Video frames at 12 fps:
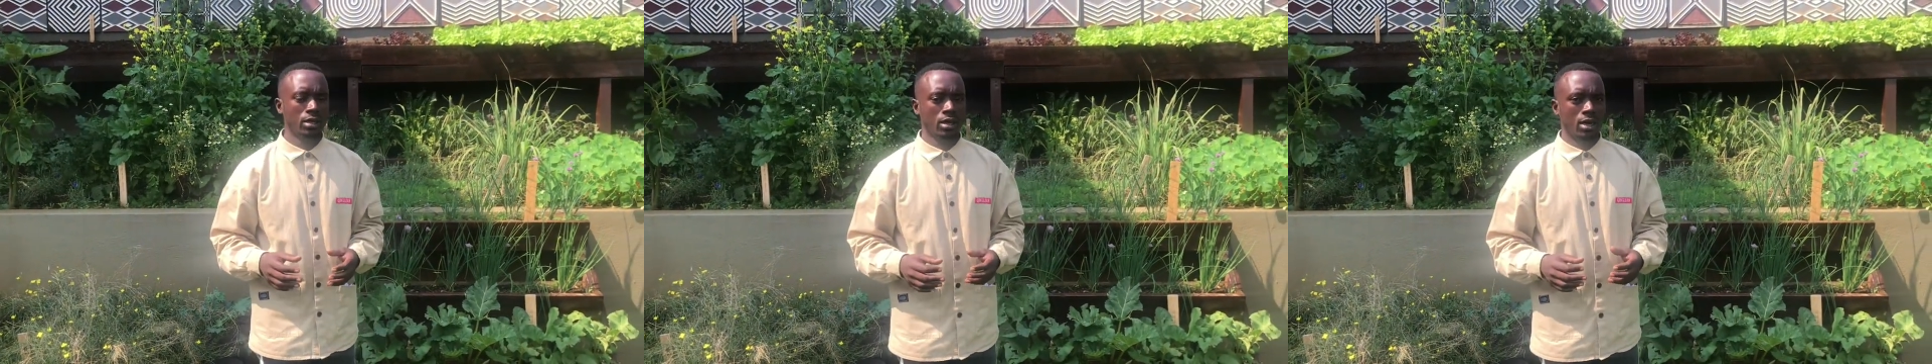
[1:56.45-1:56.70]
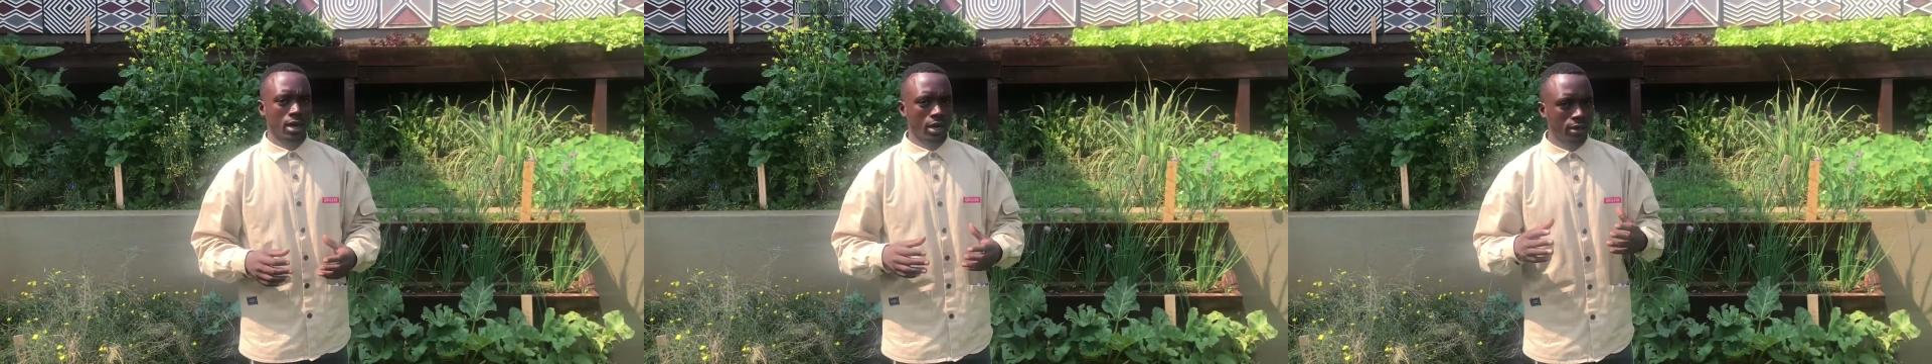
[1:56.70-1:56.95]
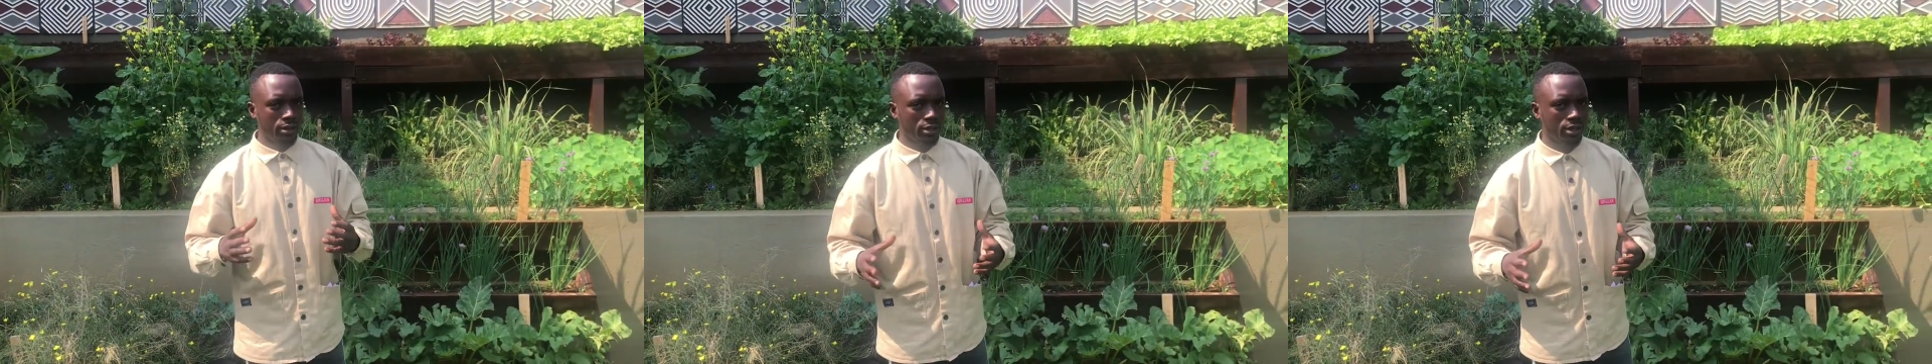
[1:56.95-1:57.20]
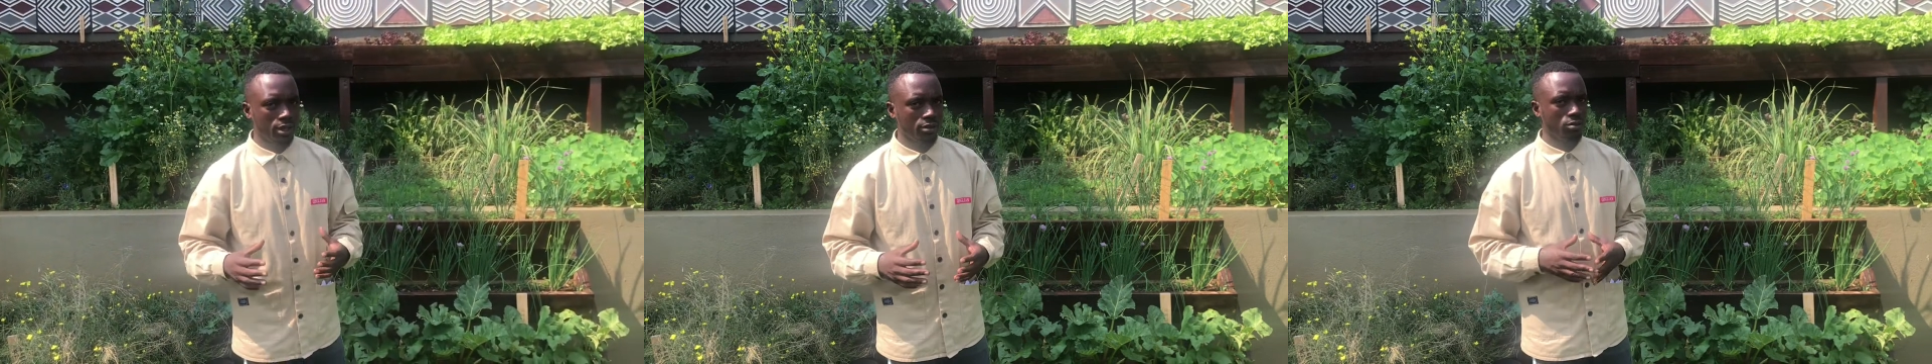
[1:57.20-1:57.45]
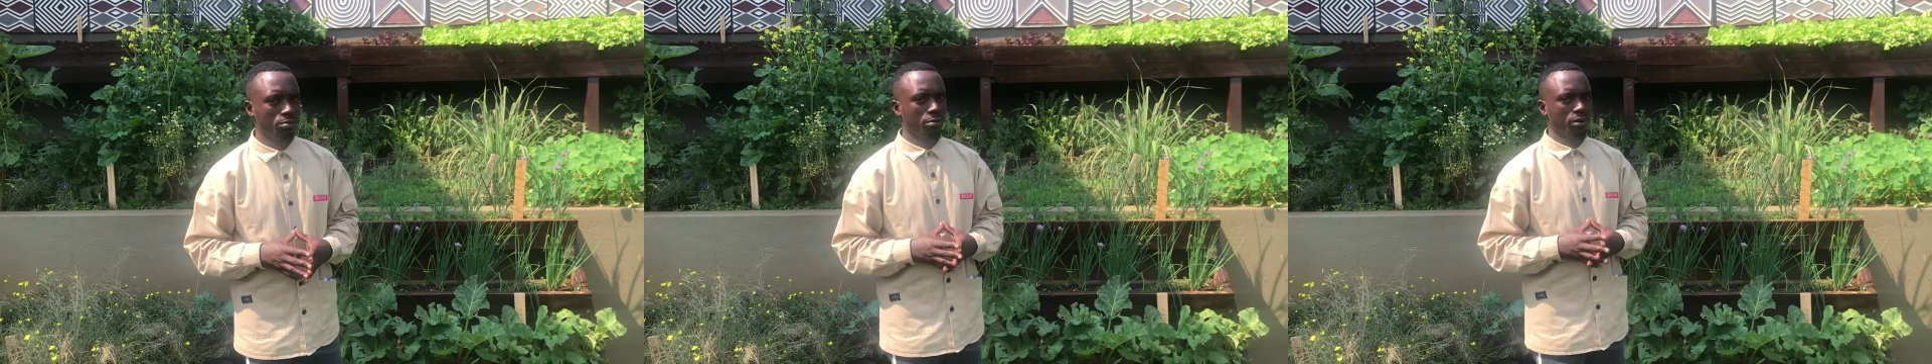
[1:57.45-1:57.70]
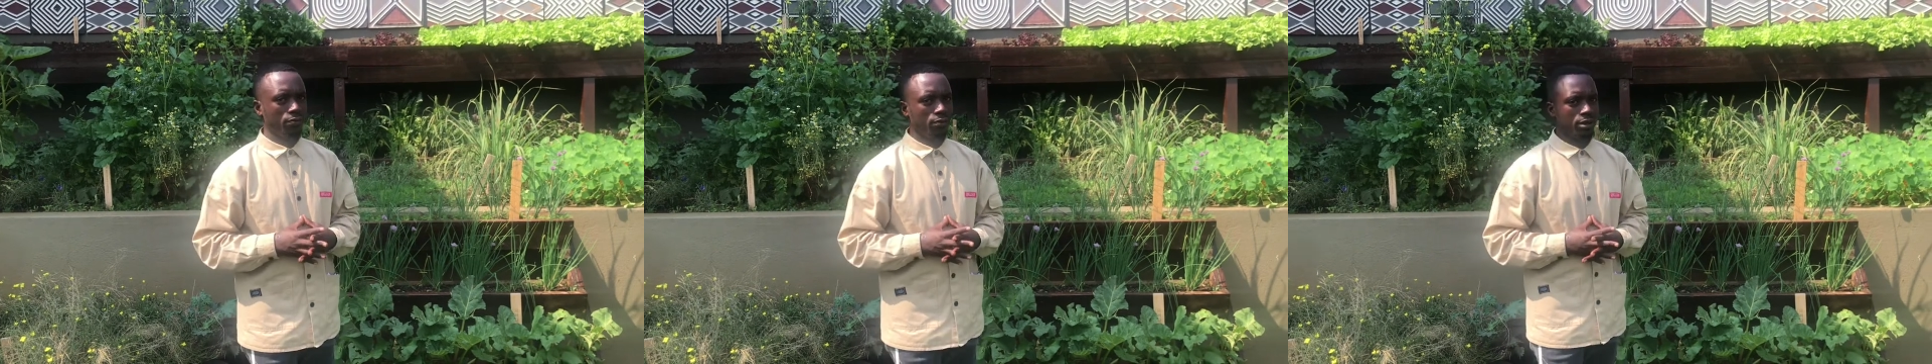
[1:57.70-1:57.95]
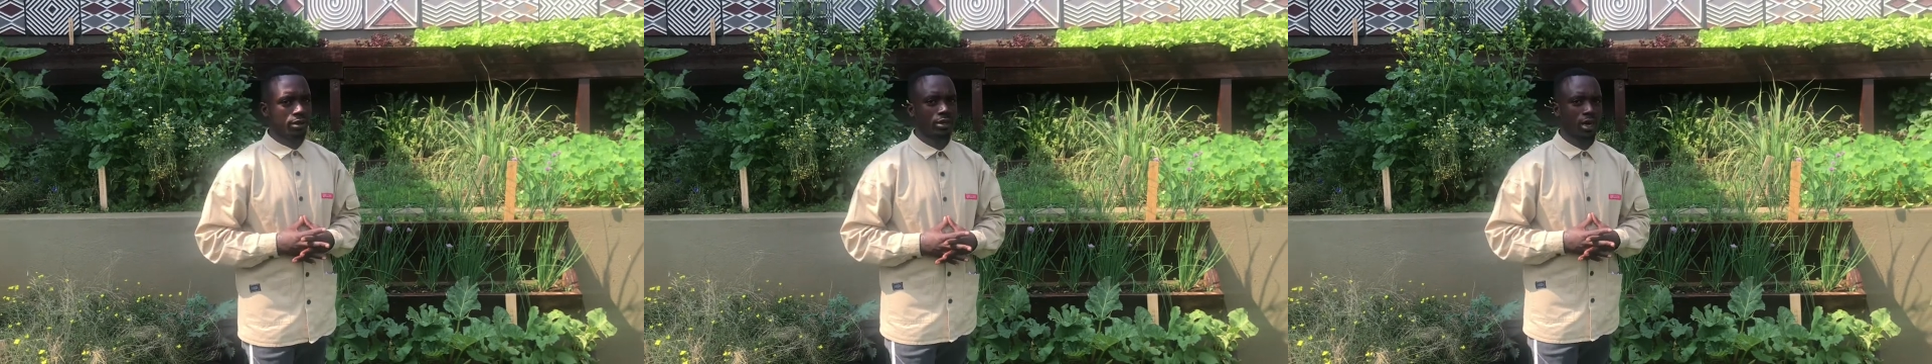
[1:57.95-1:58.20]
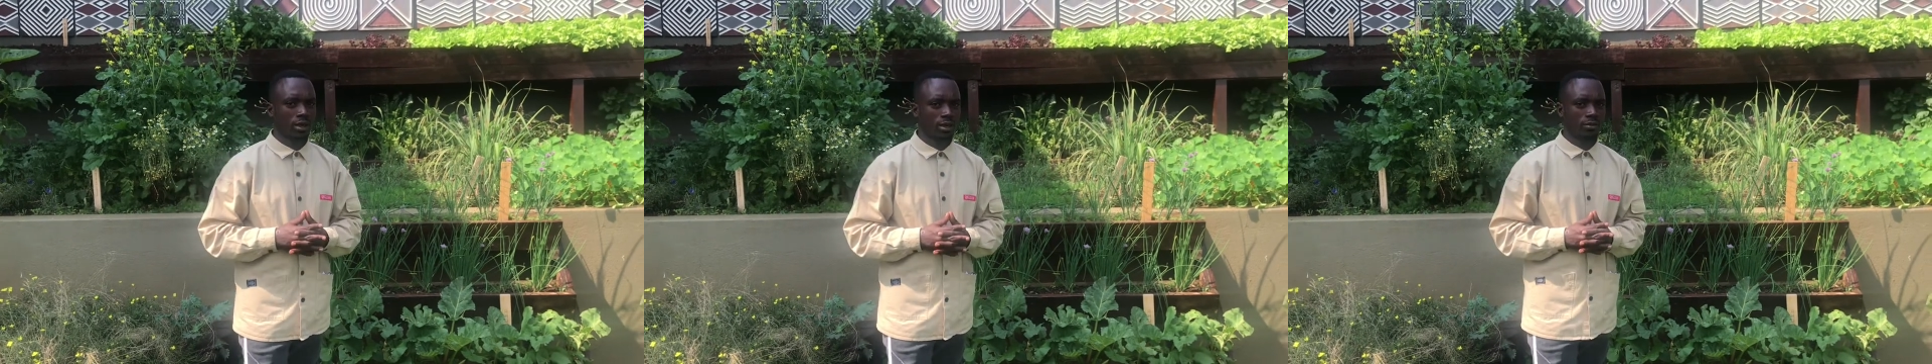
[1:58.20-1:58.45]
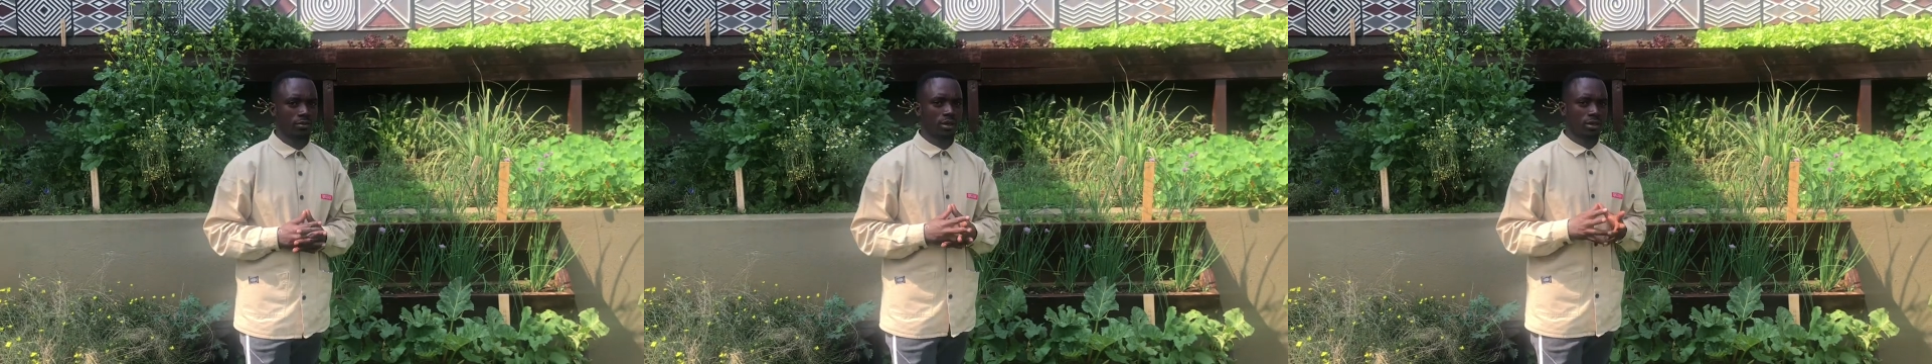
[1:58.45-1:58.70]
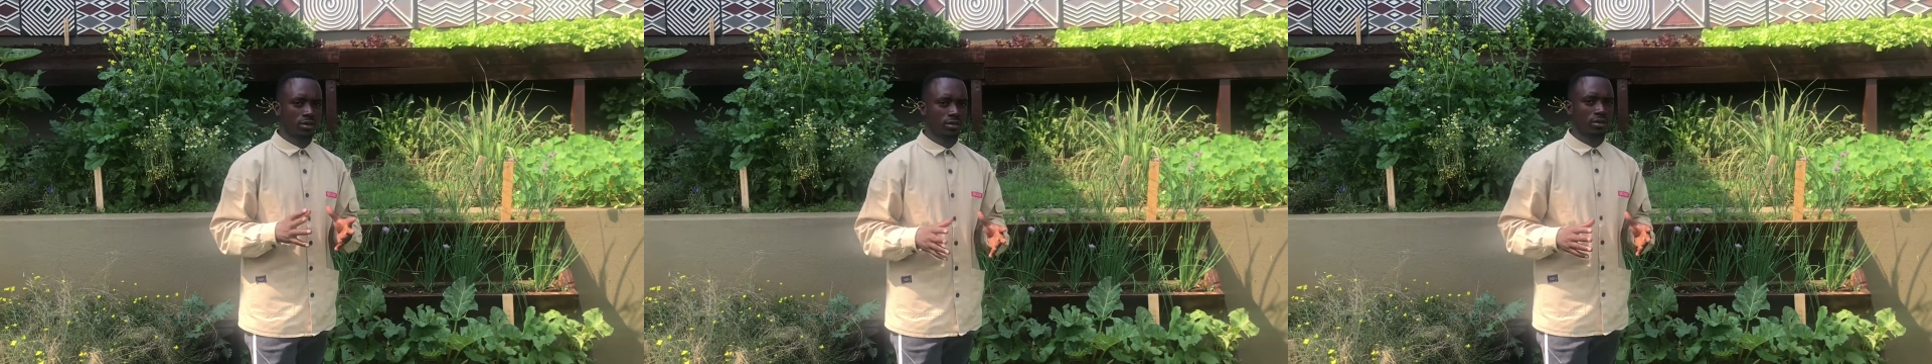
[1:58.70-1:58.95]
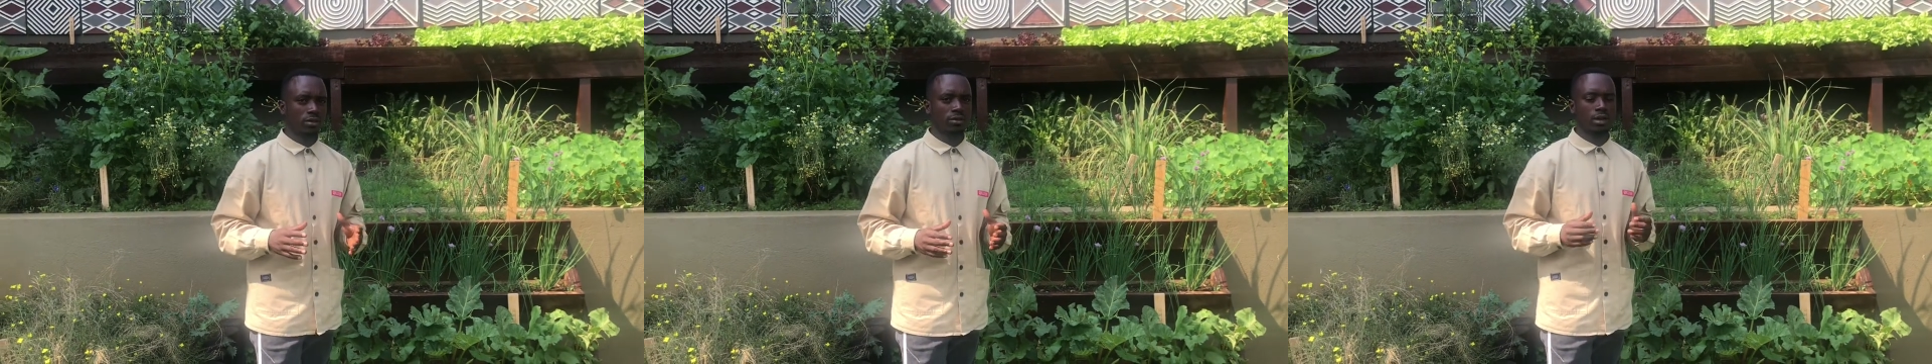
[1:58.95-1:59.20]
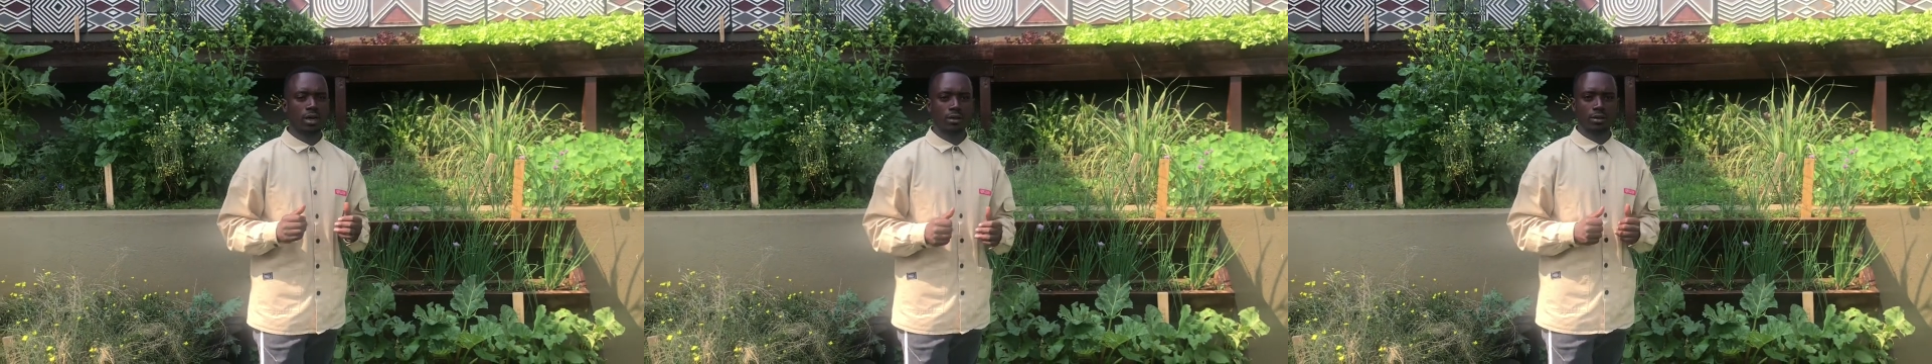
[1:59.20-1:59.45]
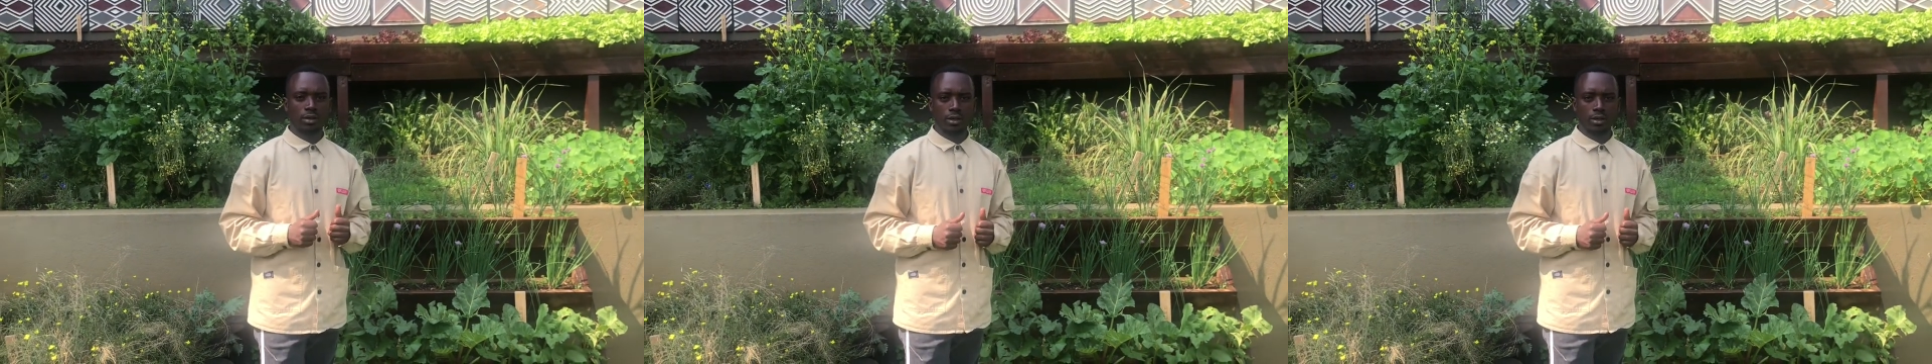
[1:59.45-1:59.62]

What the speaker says: and just to prevent against the disease and